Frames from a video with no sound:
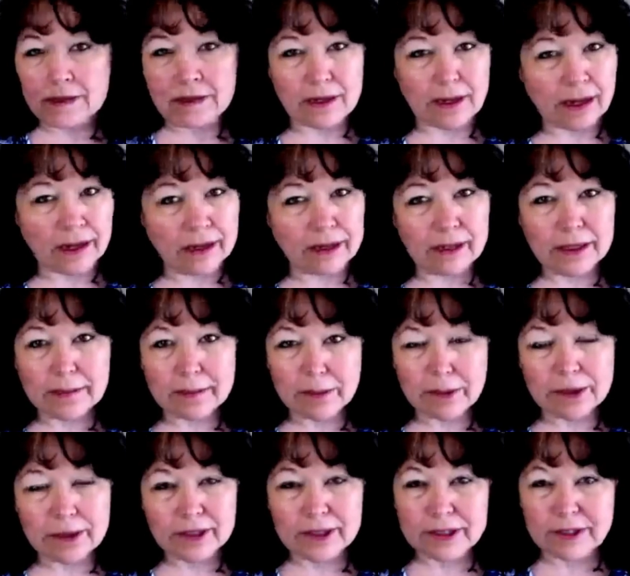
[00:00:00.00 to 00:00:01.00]
It's highly
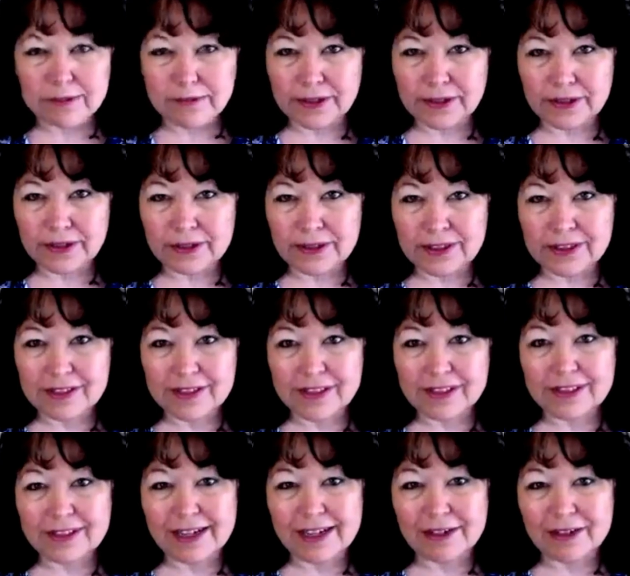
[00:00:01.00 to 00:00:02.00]
important to figure these
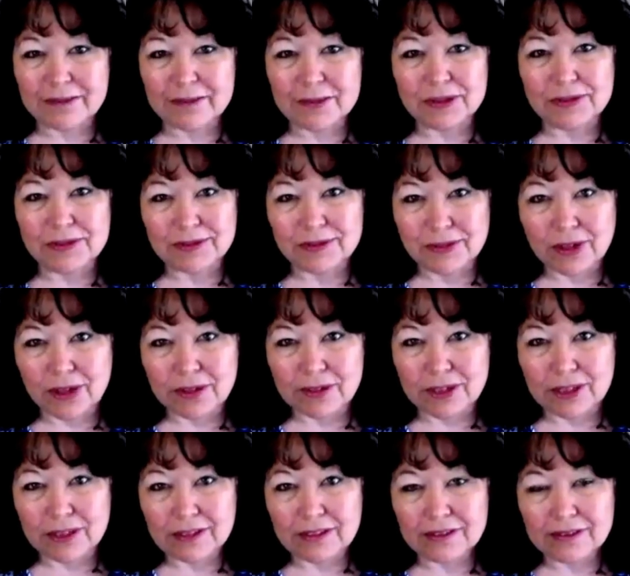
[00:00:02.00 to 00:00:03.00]
things out moving
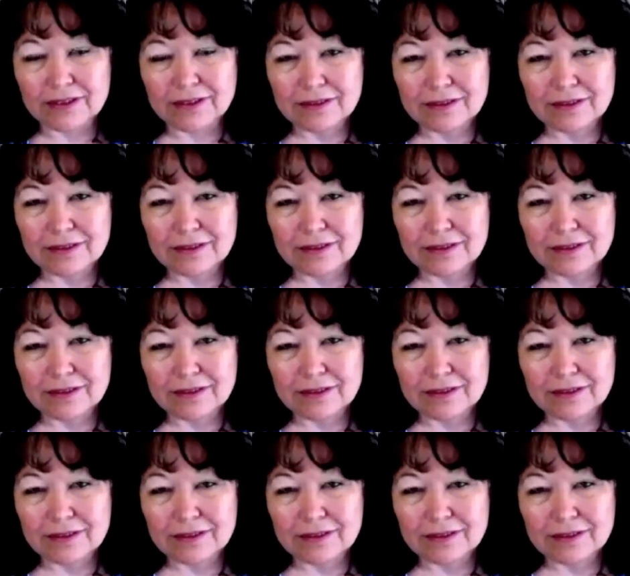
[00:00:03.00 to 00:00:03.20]
forward.